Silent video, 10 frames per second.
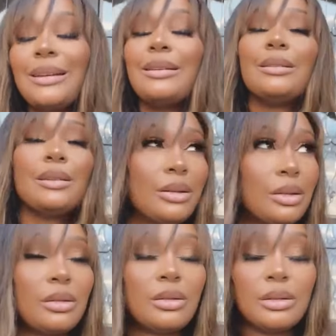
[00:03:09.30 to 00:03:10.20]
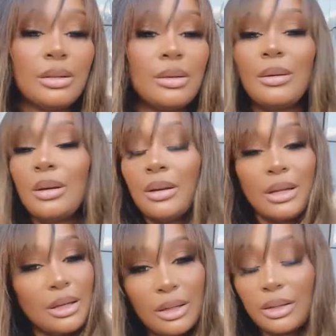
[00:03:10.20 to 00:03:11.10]

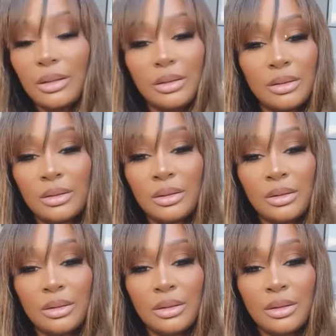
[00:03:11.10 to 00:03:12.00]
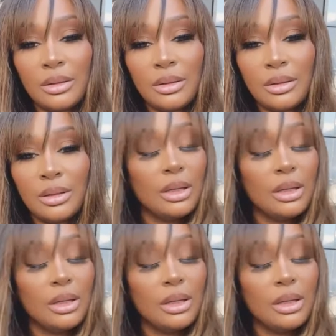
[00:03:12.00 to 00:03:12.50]
[no speech]